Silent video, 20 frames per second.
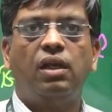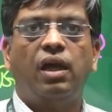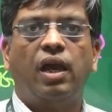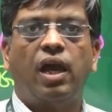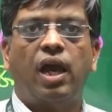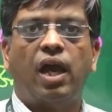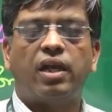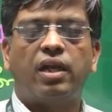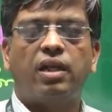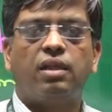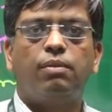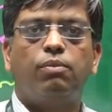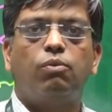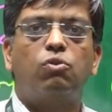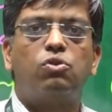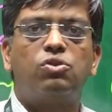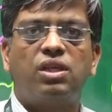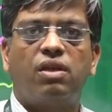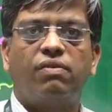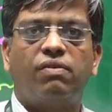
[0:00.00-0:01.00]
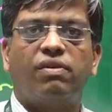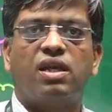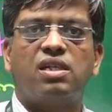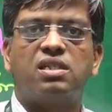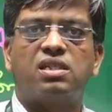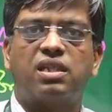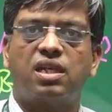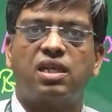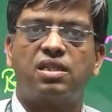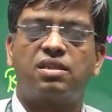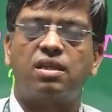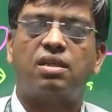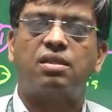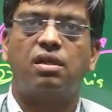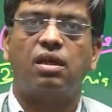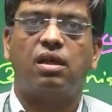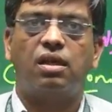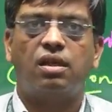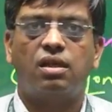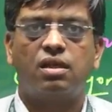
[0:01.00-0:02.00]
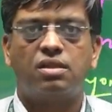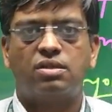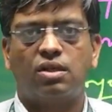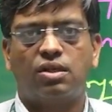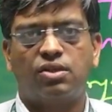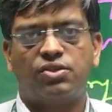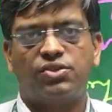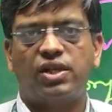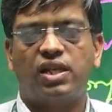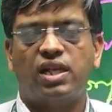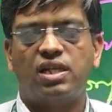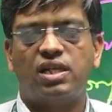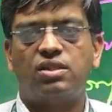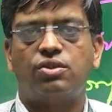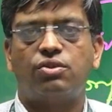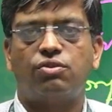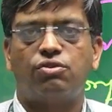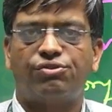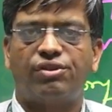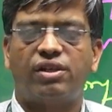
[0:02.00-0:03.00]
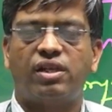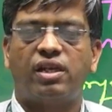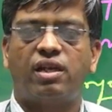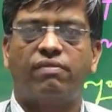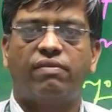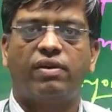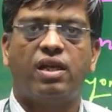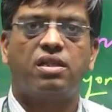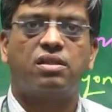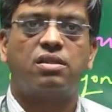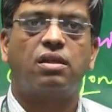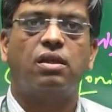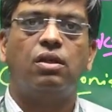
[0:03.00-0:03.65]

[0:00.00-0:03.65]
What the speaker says: and in the most advanced cases, surgery is usually advised.